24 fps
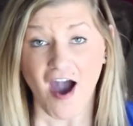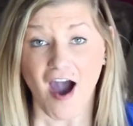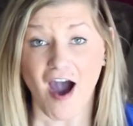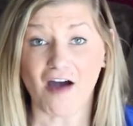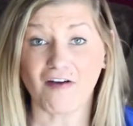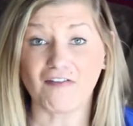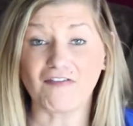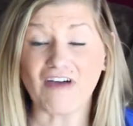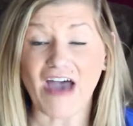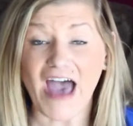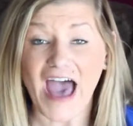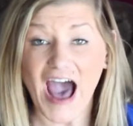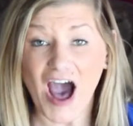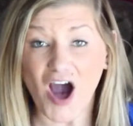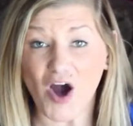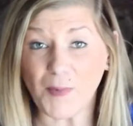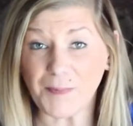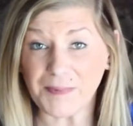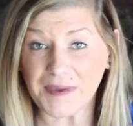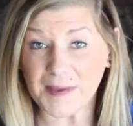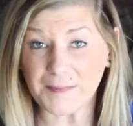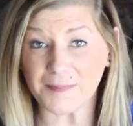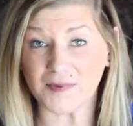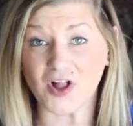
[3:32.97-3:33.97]
of how
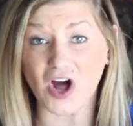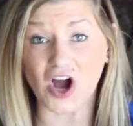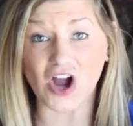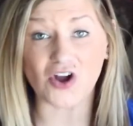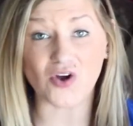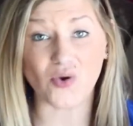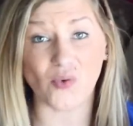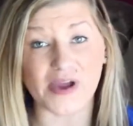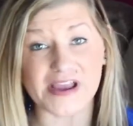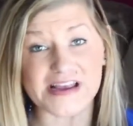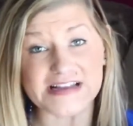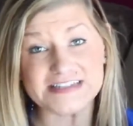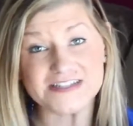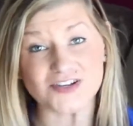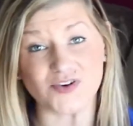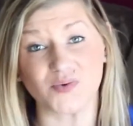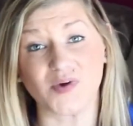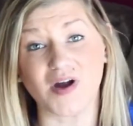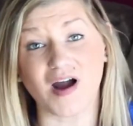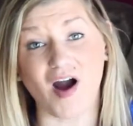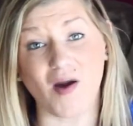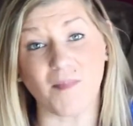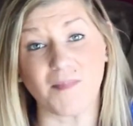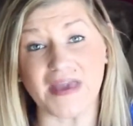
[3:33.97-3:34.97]
people are going to
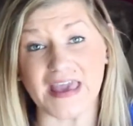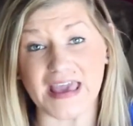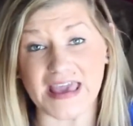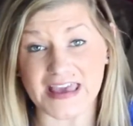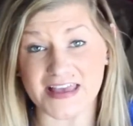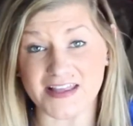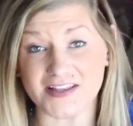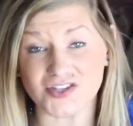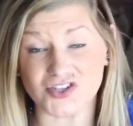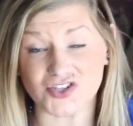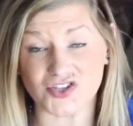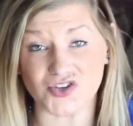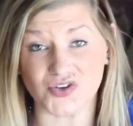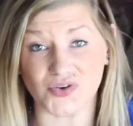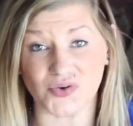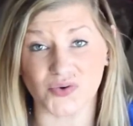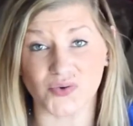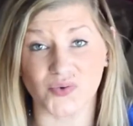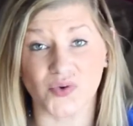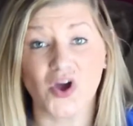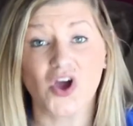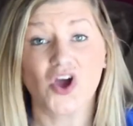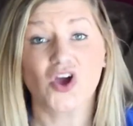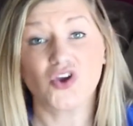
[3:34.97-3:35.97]
come
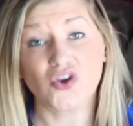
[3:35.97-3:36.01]
into